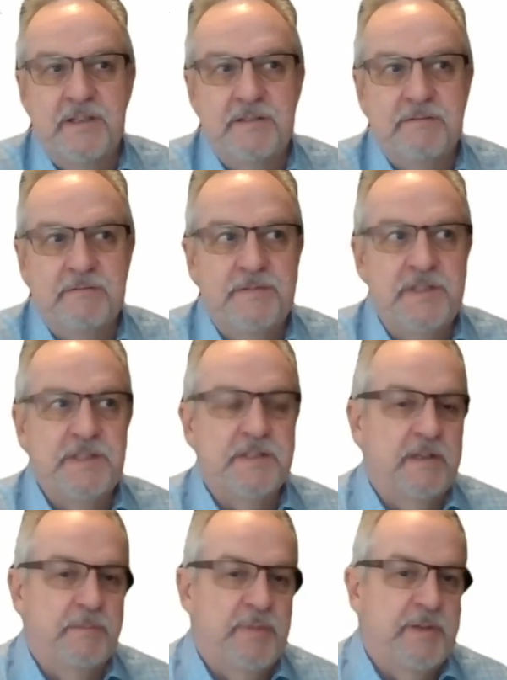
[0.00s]
And these
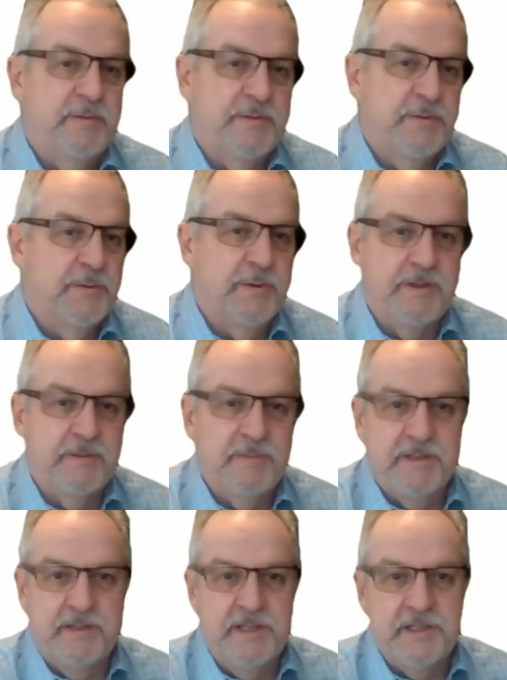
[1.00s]
people talking
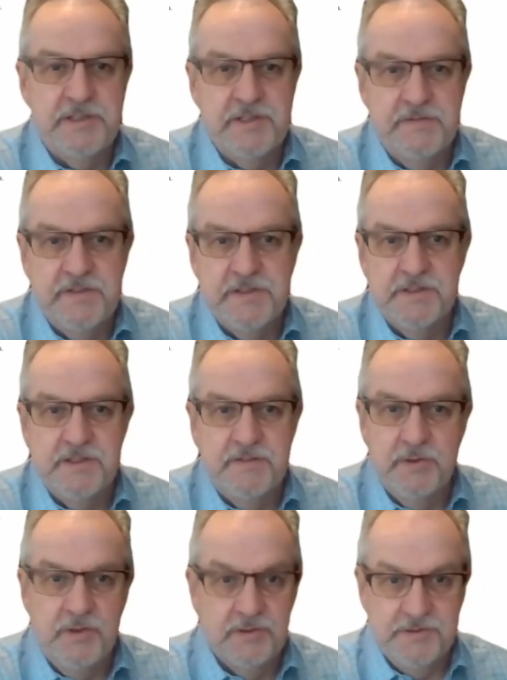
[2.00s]
about energy efficiency
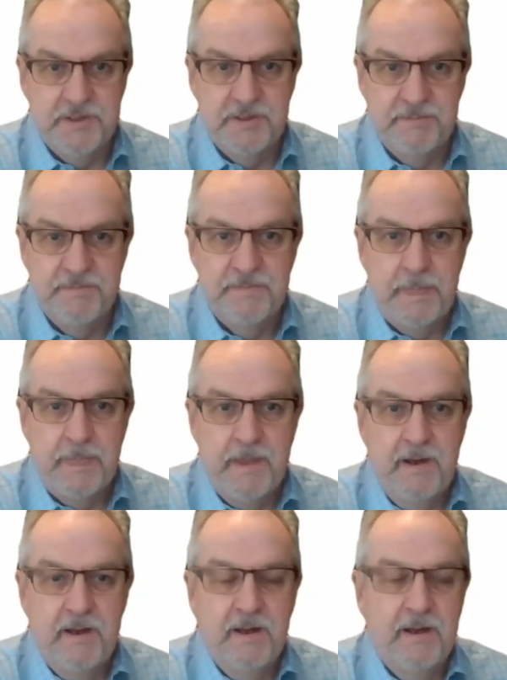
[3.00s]
for a long time.
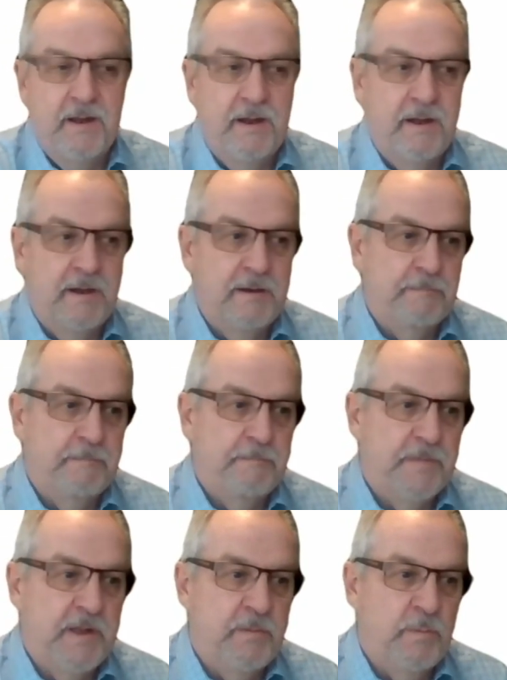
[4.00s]
Um,
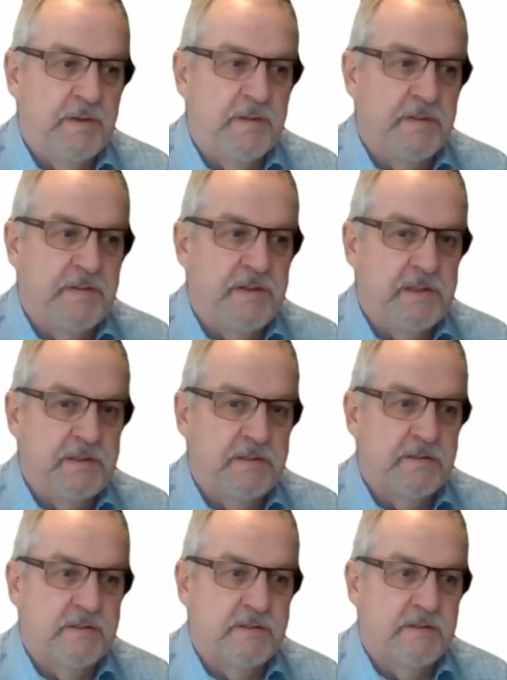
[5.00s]
and one of the
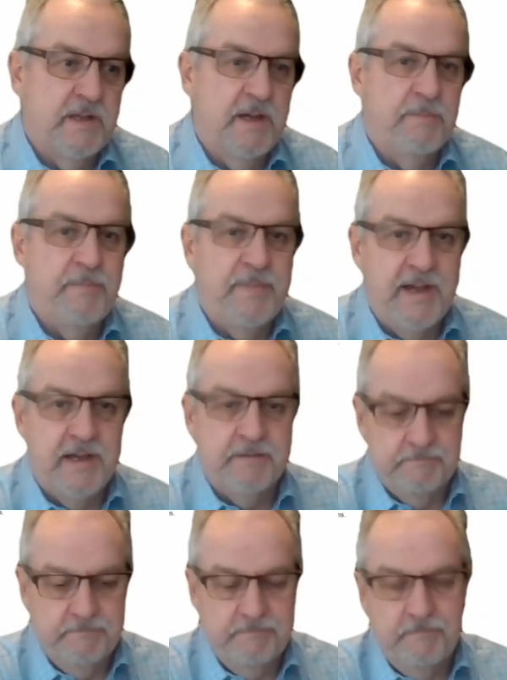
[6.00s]
things
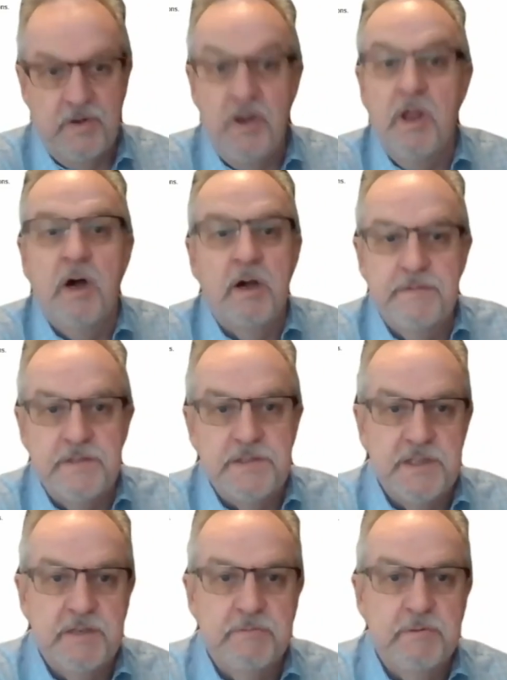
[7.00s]
about life in
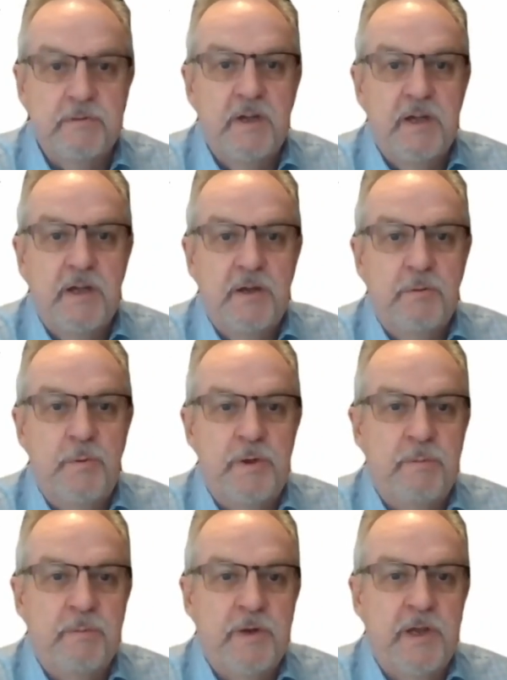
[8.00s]
general,
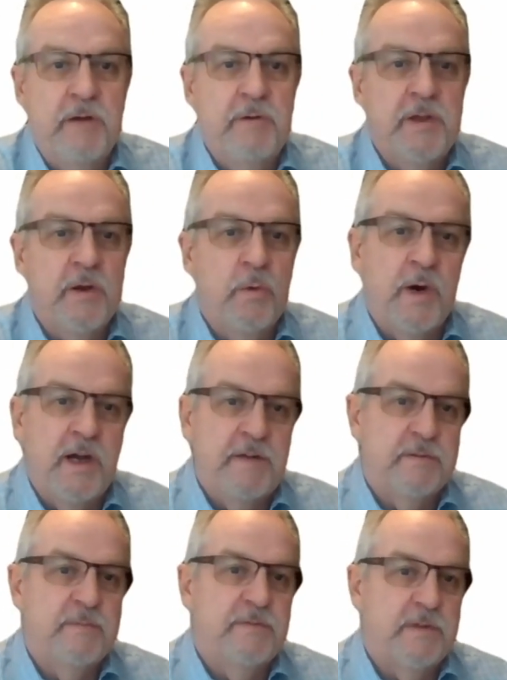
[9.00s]
we're going away
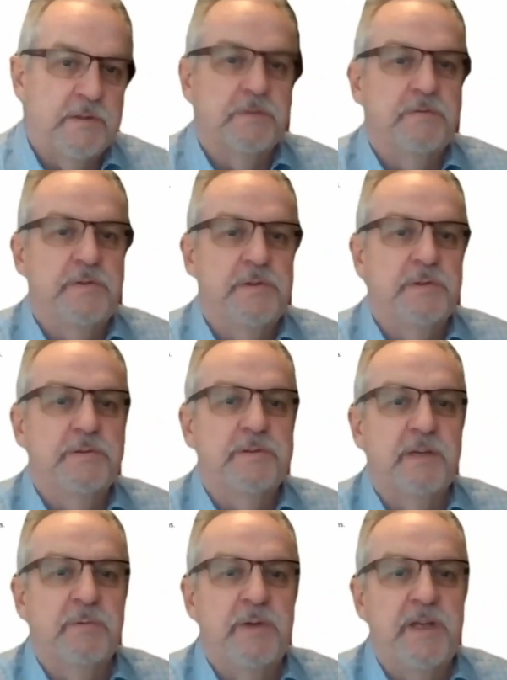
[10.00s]
from fossil fuels
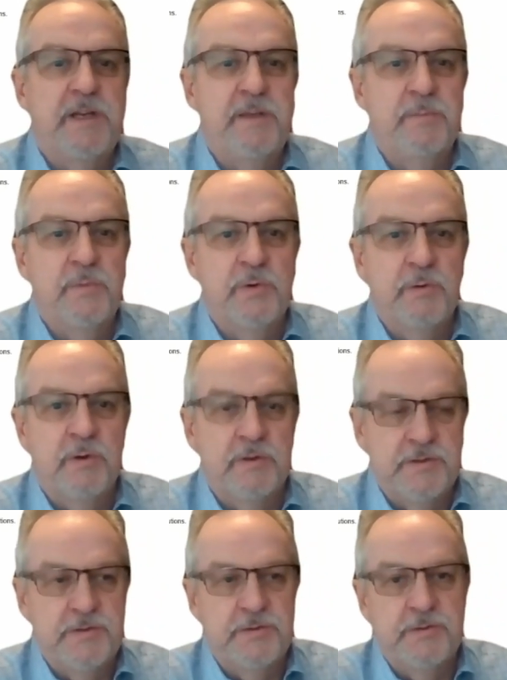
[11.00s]
and we're heading more
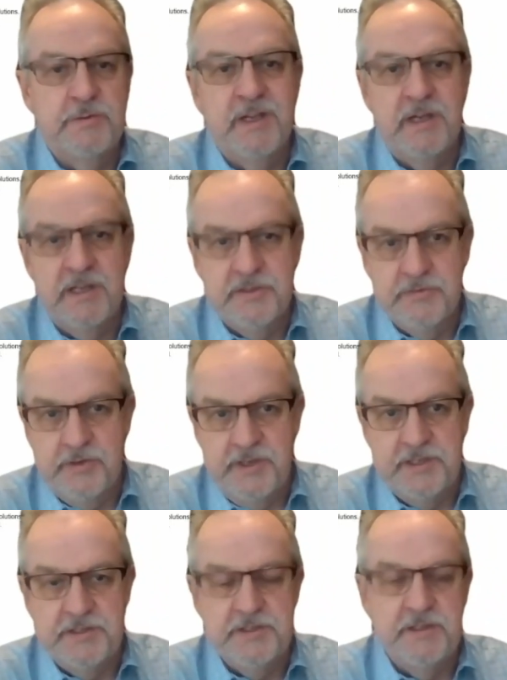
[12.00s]
onto electrical
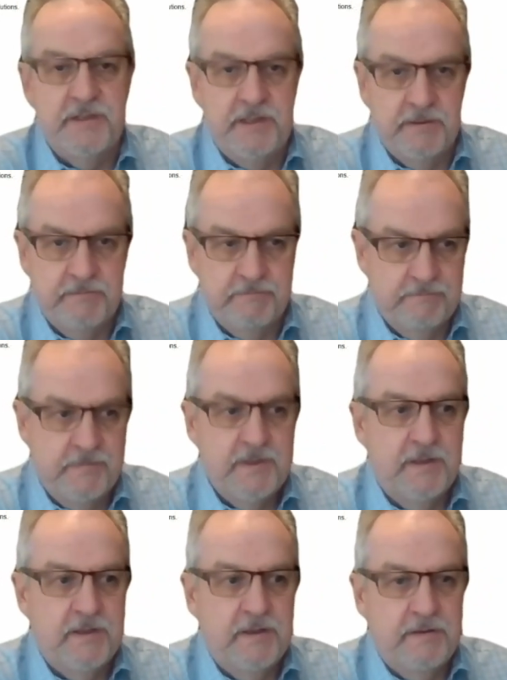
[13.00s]
energy
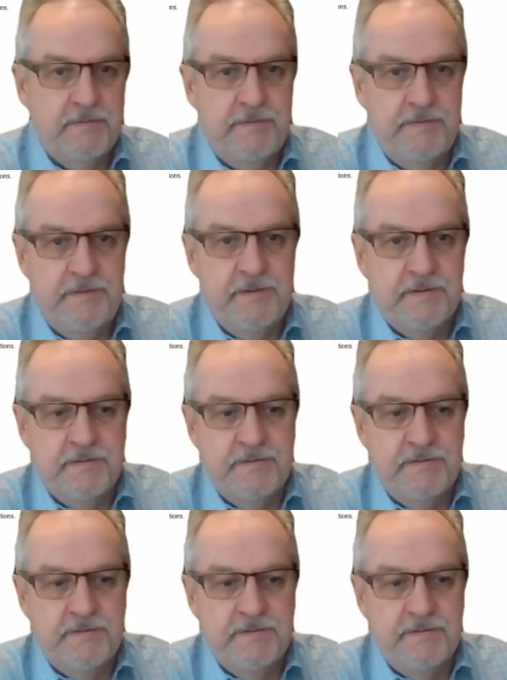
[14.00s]
now. Mm-hmm.